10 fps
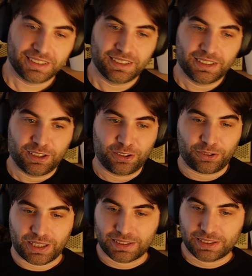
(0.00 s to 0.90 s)
All
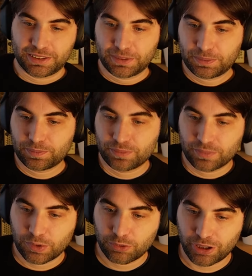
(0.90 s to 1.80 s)
right.
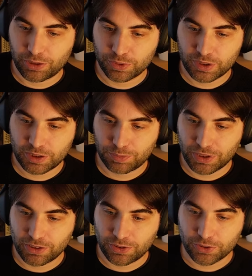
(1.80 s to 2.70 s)
Well, it was been
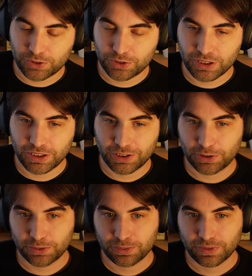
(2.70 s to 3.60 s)
good to see you.
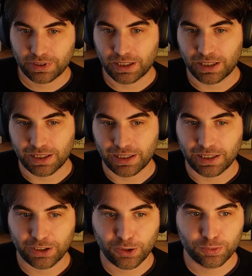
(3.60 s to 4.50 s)
I
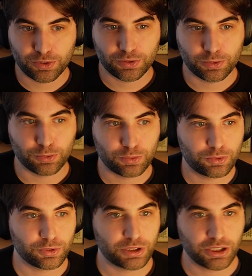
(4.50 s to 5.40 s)
hope to
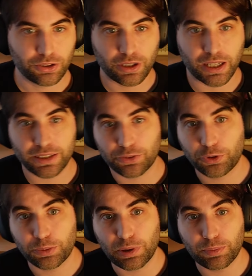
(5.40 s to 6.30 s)
see you online.
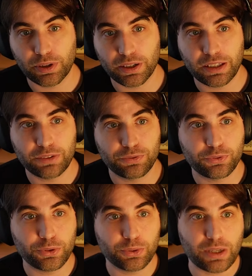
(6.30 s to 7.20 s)
Remember, if
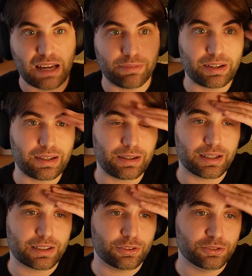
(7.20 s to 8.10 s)
you have a
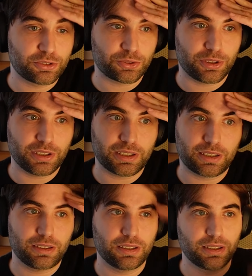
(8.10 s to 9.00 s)
controller
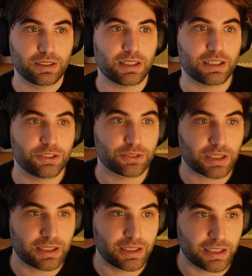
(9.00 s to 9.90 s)
and you
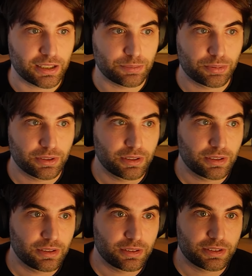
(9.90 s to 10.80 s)
can help
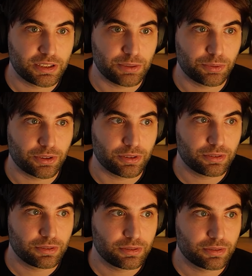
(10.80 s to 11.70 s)
Tivo
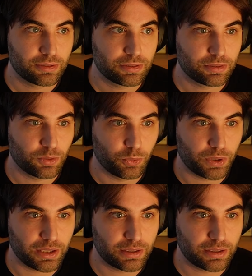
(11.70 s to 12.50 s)
with,